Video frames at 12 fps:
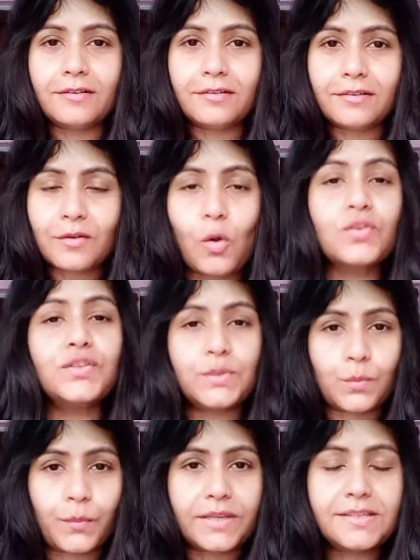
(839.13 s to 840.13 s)

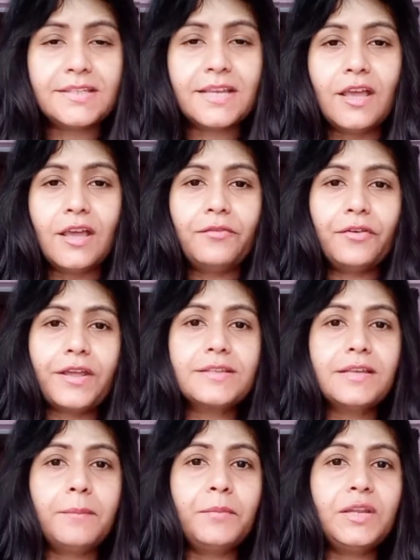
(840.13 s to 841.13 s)
consequence. For
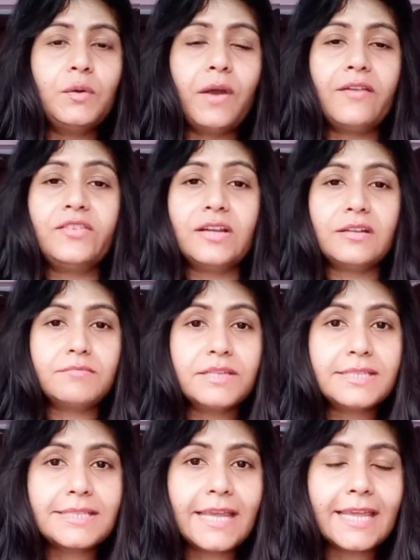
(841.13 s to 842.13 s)
example, you have done a
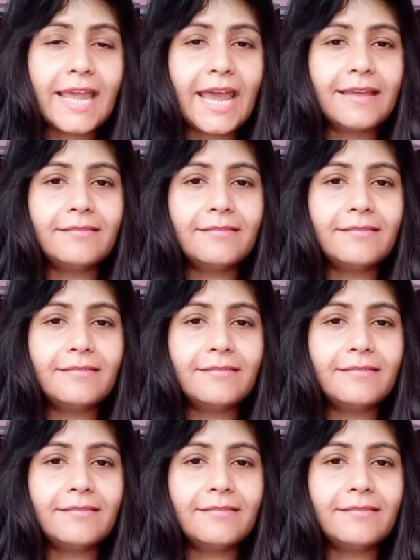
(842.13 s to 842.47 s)
mistake and